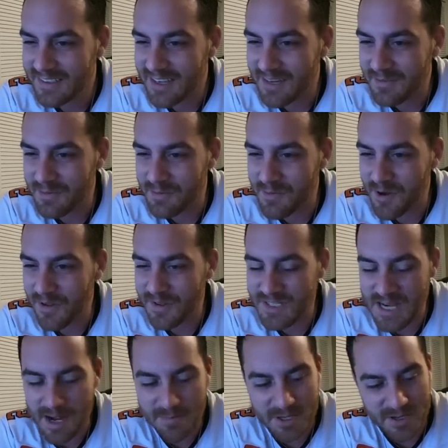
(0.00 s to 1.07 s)
And from all the
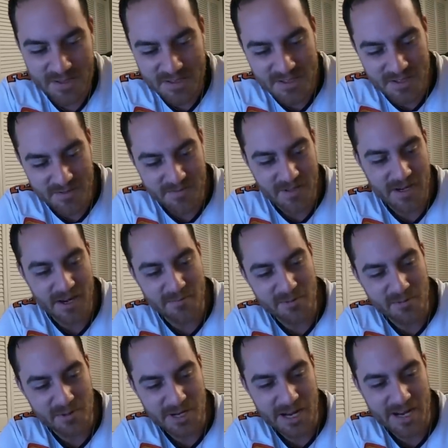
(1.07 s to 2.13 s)
Top Gear stuff that I've
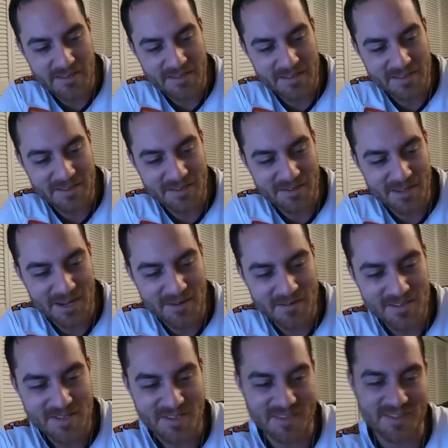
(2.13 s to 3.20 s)
been reacting to, that
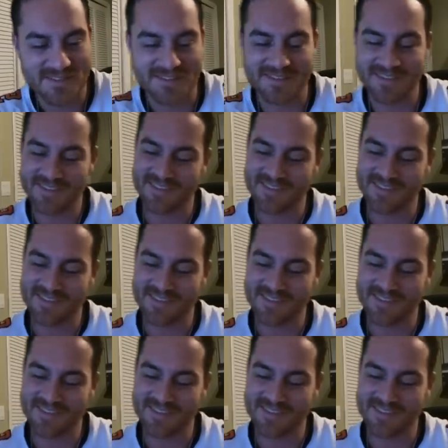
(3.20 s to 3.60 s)
was